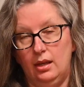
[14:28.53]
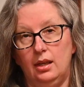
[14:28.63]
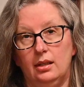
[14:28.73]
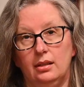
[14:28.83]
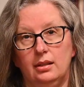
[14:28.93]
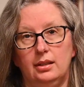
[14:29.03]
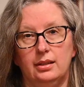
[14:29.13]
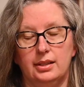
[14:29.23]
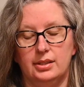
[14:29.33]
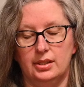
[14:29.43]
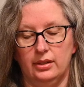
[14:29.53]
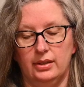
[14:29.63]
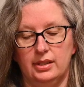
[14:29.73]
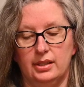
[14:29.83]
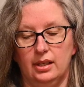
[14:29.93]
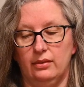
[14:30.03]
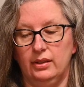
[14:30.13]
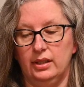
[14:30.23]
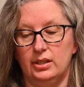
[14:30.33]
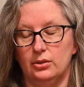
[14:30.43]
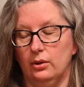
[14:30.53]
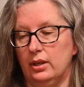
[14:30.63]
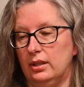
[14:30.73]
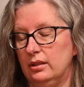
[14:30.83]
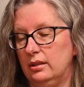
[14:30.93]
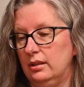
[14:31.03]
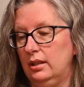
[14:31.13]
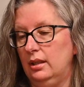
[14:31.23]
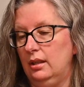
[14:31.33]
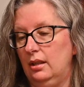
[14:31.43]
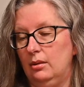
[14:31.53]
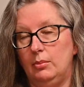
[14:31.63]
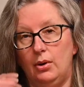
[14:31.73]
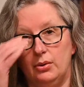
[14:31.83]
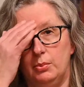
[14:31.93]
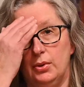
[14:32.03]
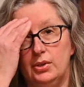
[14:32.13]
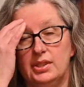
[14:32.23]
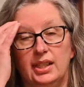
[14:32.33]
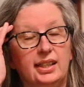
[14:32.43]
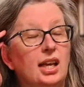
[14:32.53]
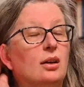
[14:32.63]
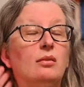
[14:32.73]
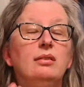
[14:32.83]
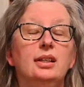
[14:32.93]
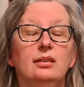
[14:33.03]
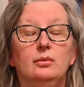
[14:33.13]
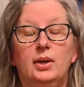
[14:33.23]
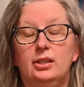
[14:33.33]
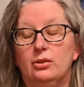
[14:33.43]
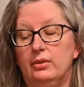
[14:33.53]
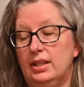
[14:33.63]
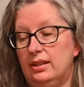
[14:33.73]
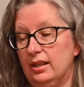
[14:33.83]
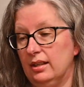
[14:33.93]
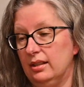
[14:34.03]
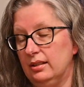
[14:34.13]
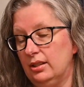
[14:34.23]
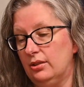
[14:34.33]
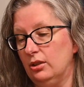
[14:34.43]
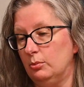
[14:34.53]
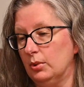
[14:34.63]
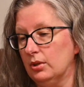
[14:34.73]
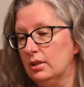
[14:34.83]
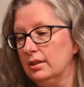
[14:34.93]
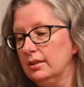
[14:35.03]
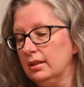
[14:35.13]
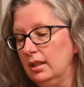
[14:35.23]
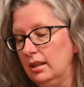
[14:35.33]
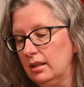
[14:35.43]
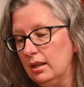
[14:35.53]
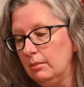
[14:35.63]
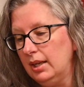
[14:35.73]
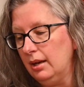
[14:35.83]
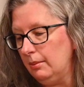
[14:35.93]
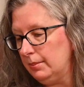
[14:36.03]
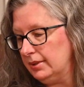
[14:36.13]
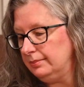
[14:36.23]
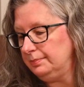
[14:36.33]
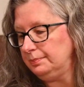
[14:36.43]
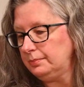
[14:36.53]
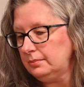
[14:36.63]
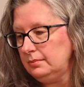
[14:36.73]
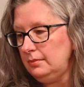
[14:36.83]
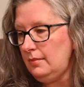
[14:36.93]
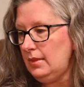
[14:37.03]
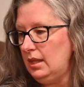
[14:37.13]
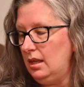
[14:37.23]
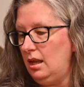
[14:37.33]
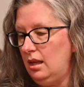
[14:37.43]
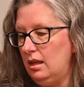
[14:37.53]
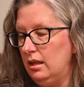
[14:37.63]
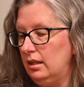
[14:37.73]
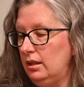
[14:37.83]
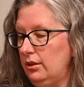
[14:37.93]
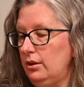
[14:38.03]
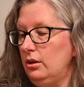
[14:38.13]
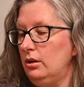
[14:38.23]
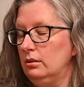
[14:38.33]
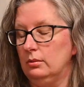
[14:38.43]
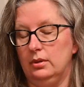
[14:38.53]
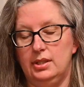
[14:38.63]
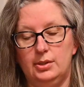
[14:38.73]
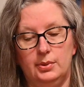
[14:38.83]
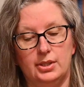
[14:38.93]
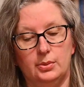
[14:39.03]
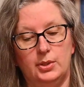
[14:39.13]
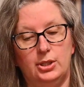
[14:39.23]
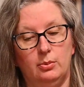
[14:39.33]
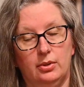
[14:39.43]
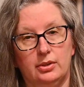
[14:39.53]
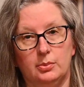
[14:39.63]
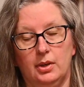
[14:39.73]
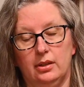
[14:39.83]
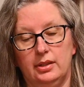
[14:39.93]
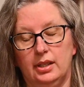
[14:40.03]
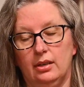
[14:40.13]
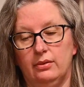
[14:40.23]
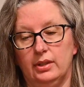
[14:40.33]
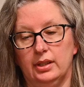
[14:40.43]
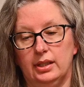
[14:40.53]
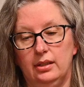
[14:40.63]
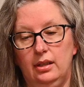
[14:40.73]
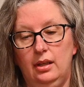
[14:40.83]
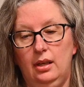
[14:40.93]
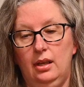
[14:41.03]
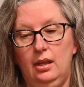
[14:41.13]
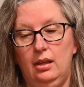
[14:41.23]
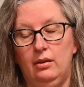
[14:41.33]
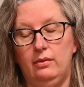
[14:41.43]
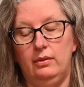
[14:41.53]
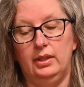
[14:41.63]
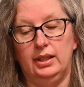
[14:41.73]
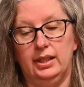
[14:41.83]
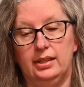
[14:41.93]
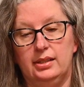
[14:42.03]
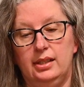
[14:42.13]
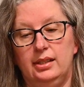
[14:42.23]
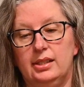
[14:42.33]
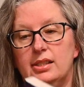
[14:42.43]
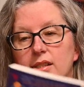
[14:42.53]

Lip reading: in this series, and I really enjoyed both books, and I can't wait to read the third book coming up. This one is a witchy book as well that I really liked, and this